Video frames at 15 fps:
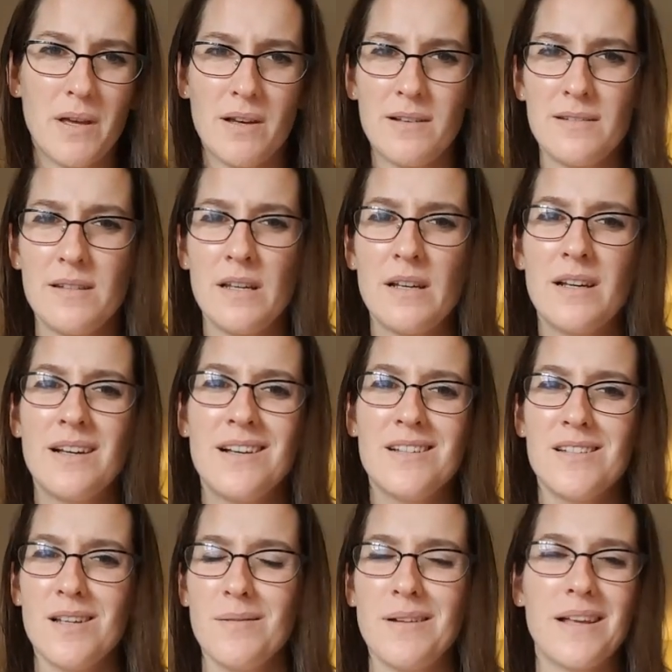because
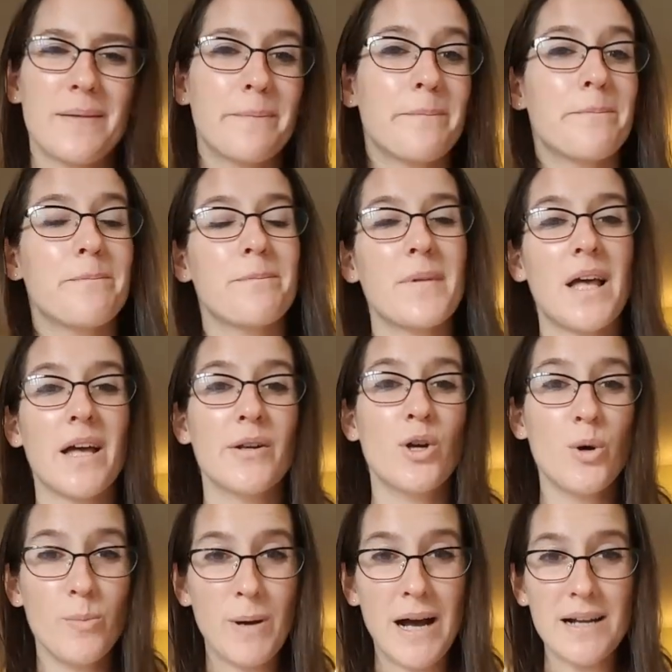it's not like, I
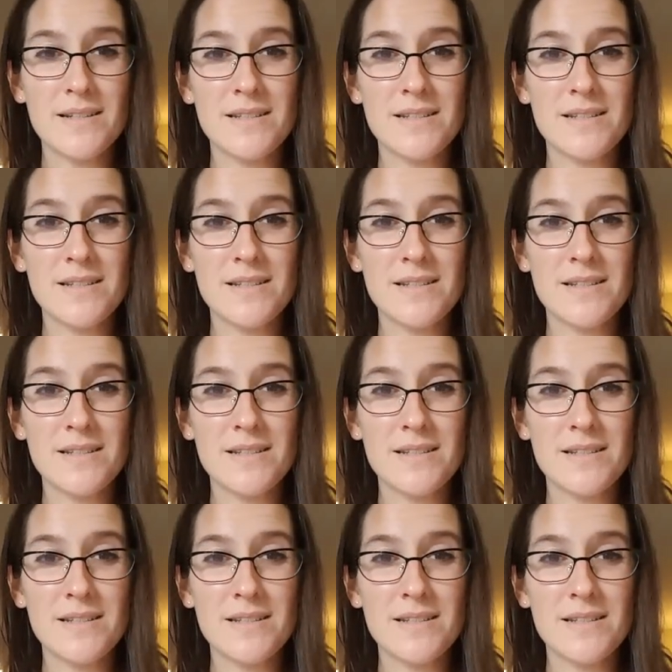know the